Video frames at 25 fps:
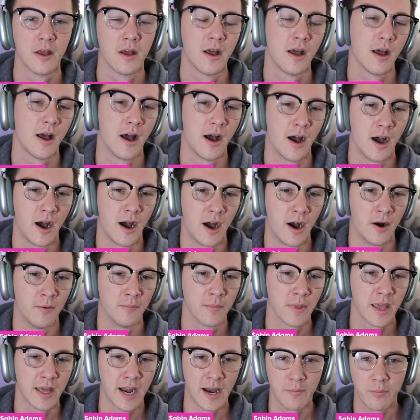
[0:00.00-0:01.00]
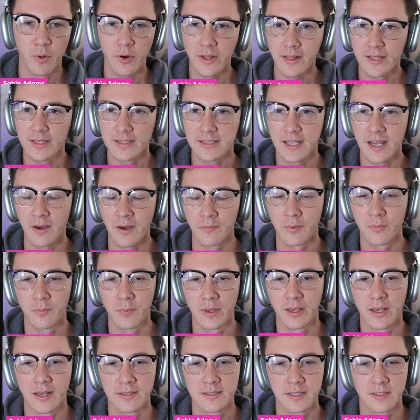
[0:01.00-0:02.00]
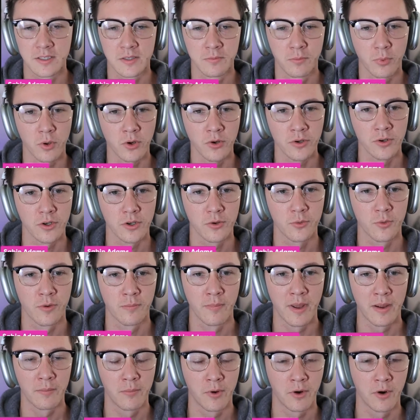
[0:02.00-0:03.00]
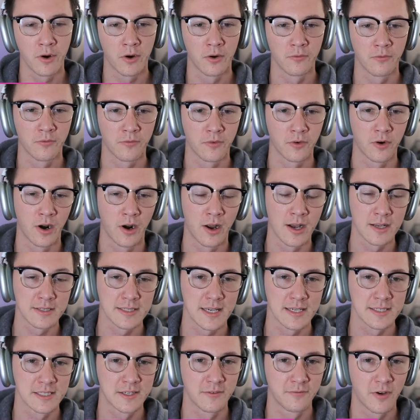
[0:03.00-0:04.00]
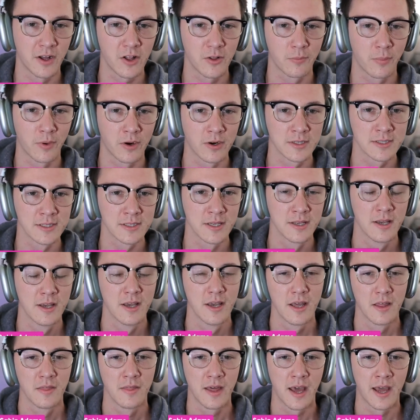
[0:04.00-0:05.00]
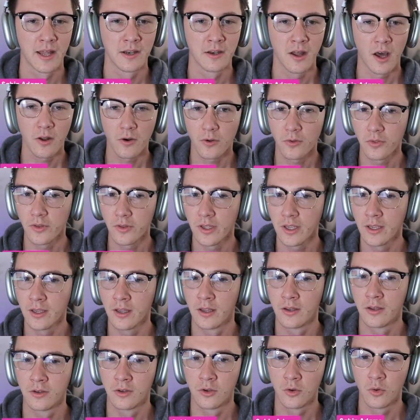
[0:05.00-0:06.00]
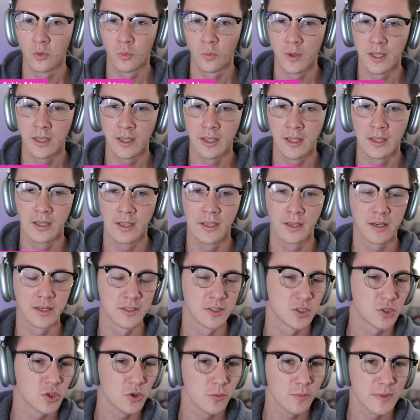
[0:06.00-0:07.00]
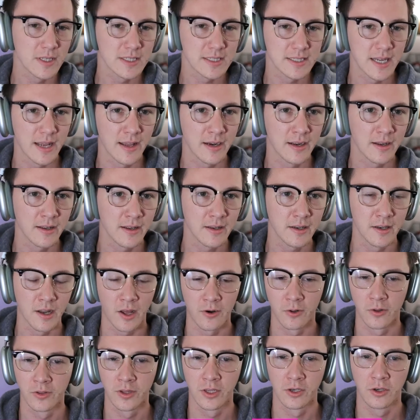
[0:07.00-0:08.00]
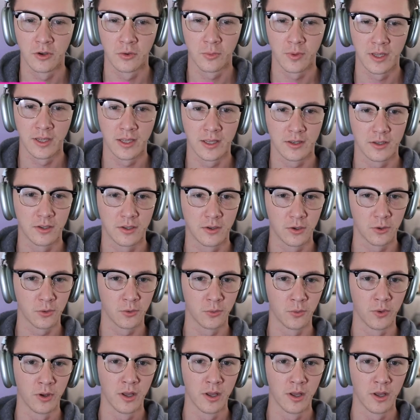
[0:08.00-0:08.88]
And I bring this up because it's important to remember for us as developers that not only do we consume this data, not only do we get to